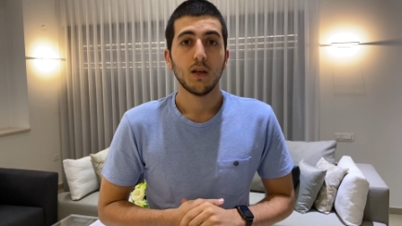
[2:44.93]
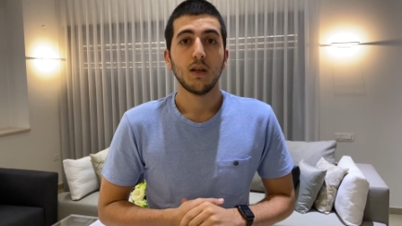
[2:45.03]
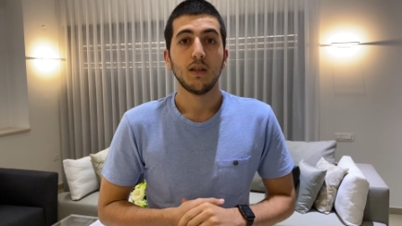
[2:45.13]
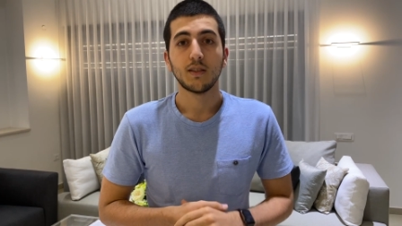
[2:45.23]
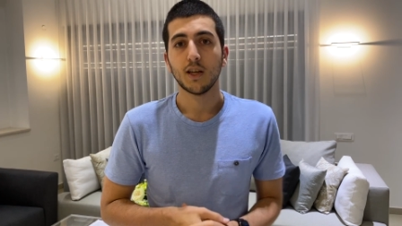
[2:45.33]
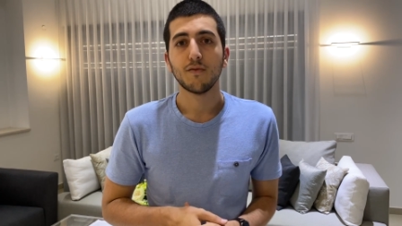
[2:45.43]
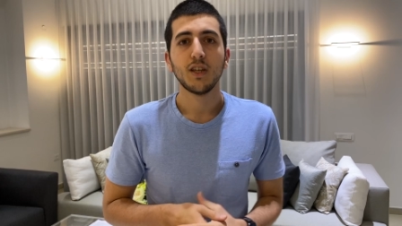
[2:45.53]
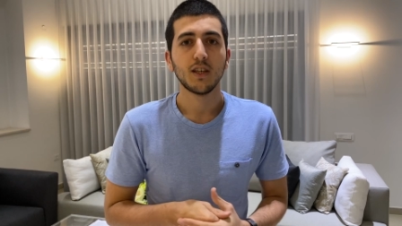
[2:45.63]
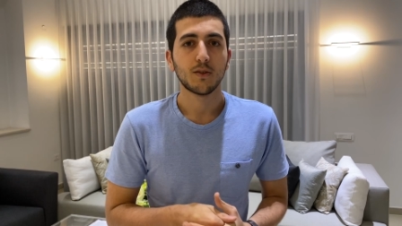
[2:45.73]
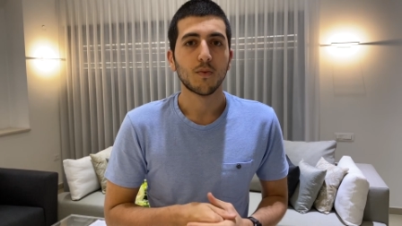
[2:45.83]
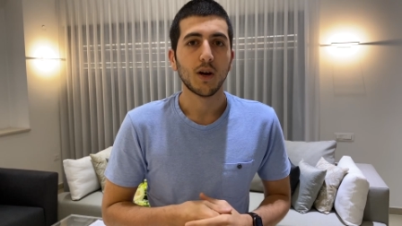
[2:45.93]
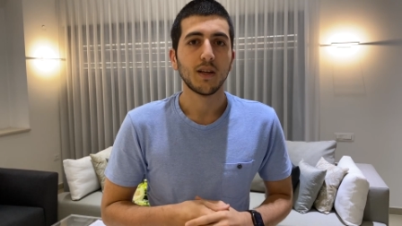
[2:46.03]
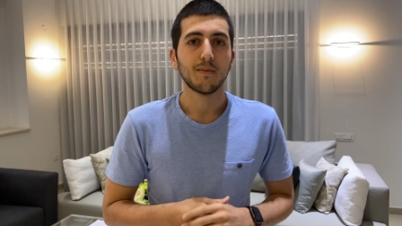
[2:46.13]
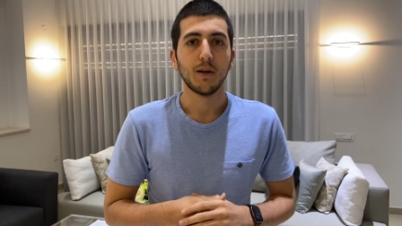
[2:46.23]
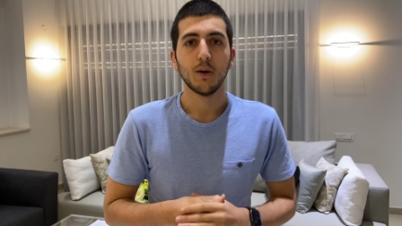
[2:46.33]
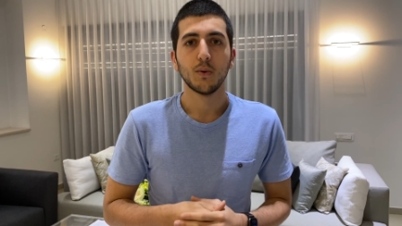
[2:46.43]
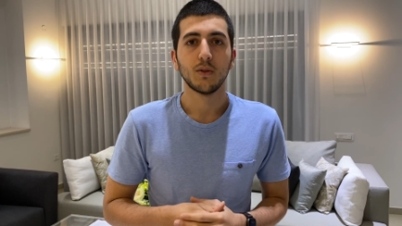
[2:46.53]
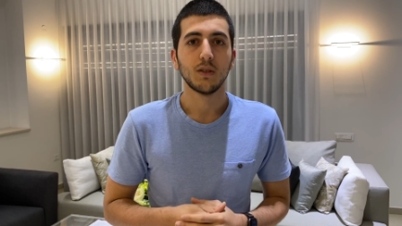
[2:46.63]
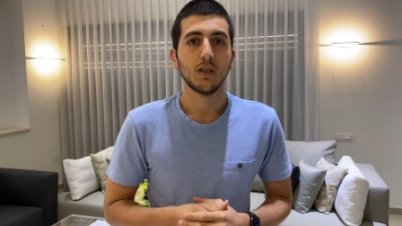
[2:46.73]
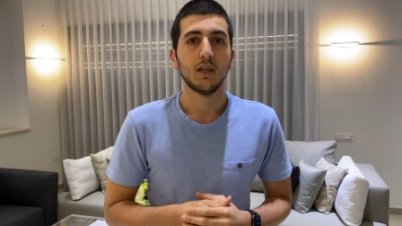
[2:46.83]
Instead of needing to write my
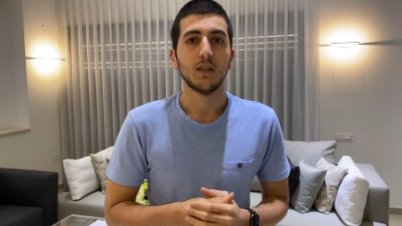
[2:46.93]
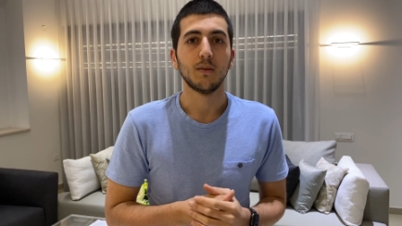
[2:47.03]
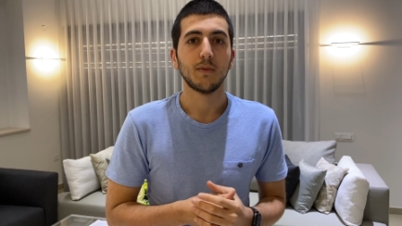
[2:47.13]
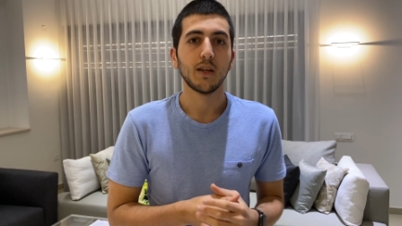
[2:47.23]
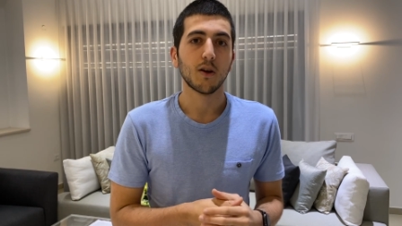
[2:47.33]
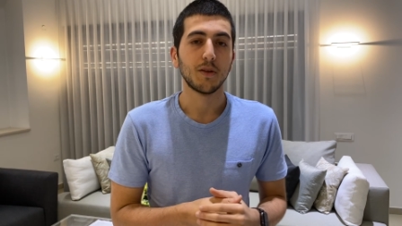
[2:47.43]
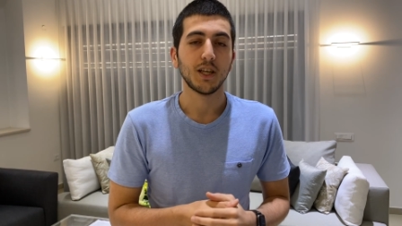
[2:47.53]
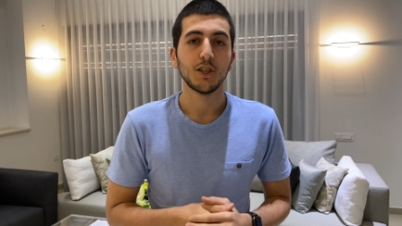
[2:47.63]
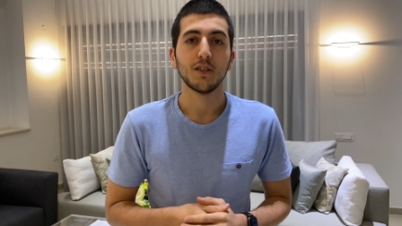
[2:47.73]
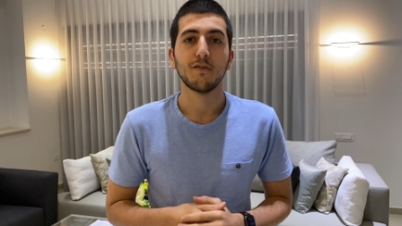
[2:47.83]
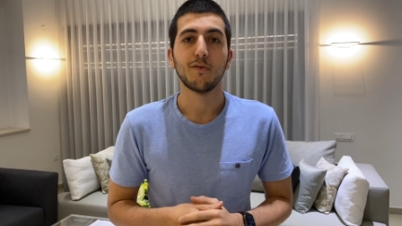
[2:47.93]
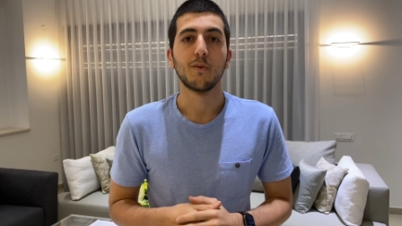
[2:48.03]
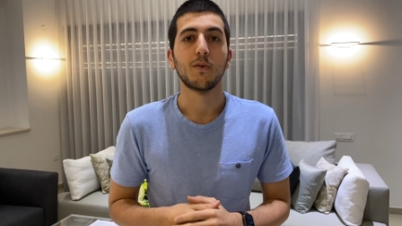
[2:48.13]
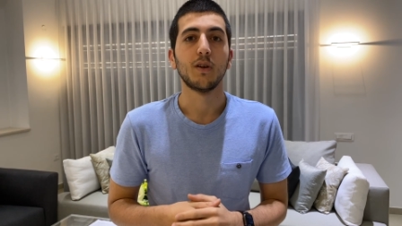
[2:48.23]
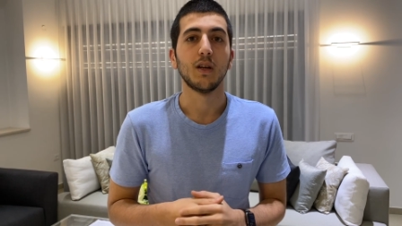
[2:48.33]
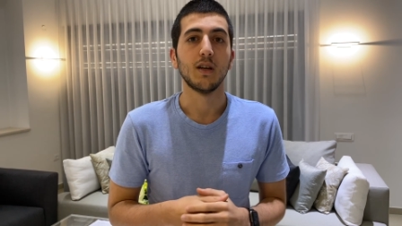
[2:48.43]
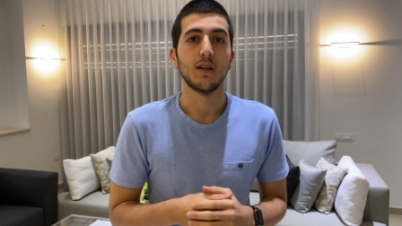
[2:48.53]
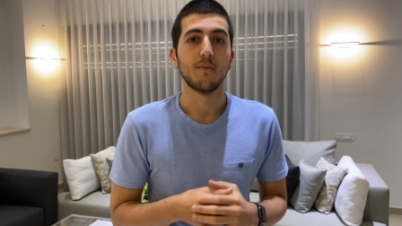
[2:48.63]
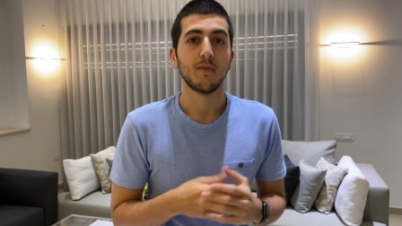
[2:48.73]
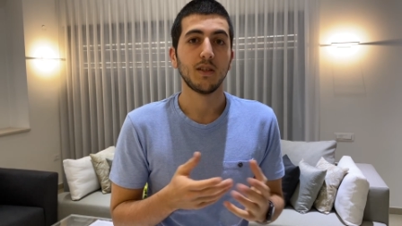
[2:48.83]
own data augmentation for
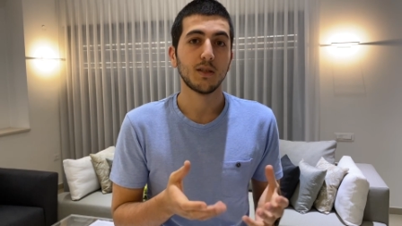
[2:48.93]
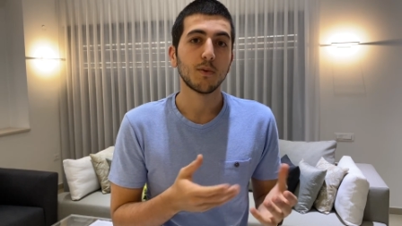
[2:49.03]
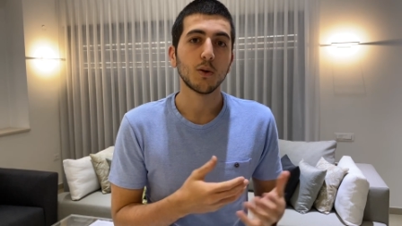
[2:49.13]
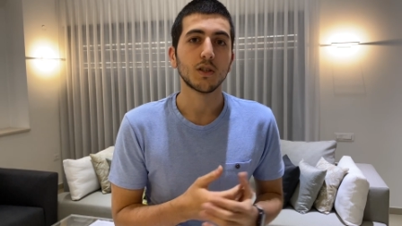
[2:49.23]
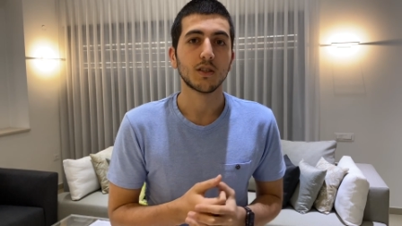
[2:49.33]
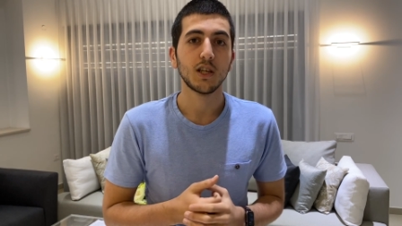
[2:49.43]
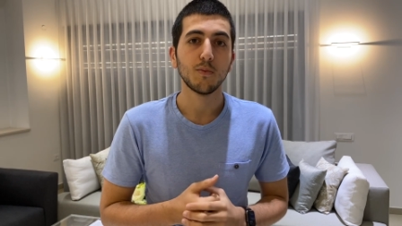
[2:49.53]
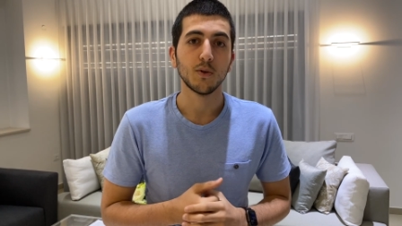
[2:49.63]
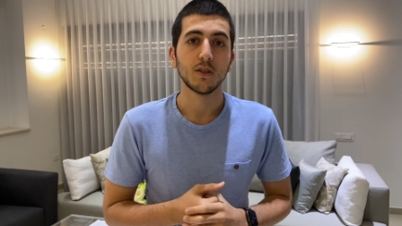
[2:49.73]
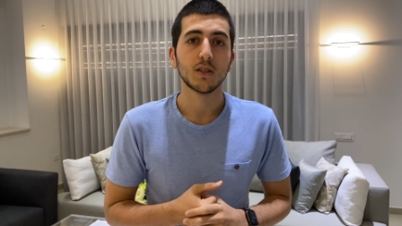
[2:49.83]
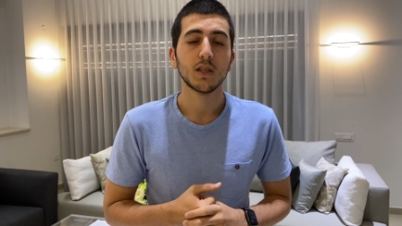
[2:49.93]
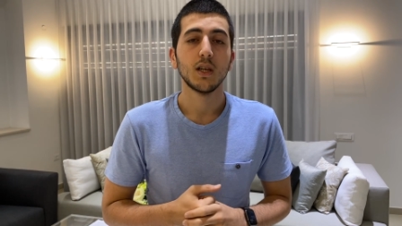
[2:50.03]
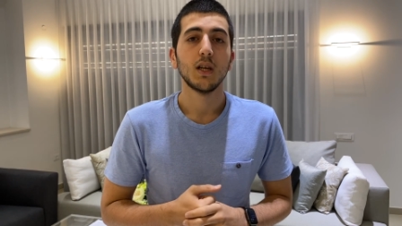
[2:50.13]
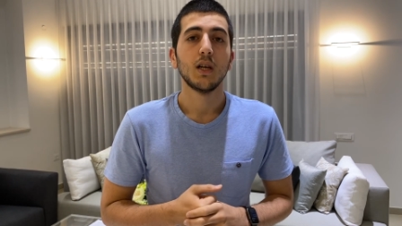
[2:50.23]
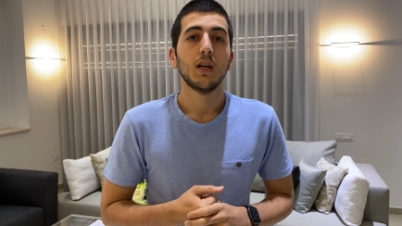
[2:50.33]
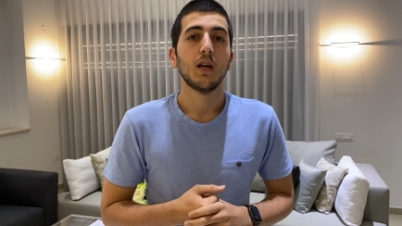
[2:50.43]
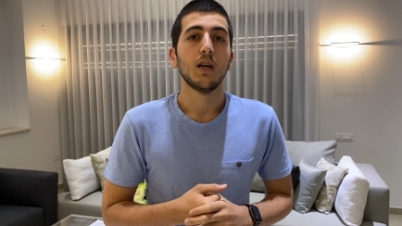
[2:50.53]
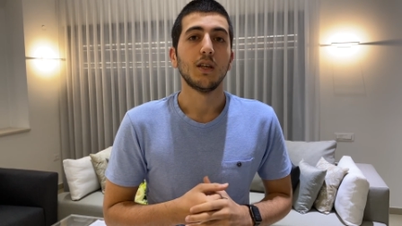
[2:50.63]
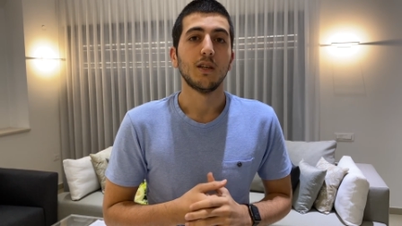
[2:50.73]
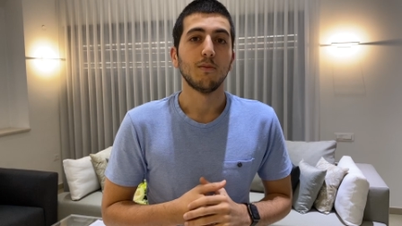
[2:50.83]
these poses key points,
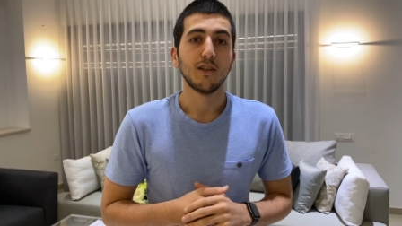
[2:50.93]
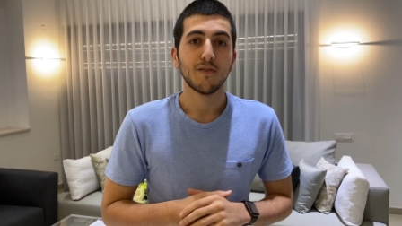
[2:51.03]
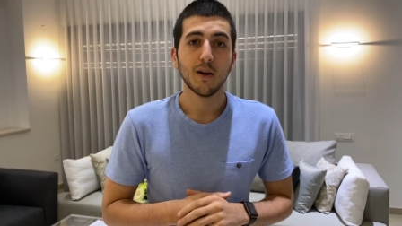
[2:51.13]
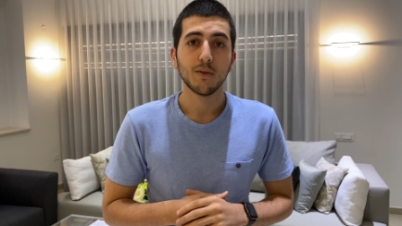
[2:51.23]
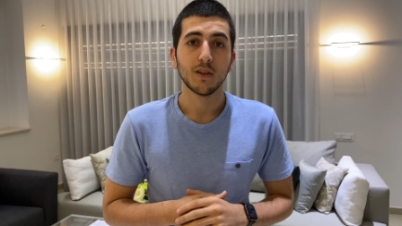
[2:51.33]
I found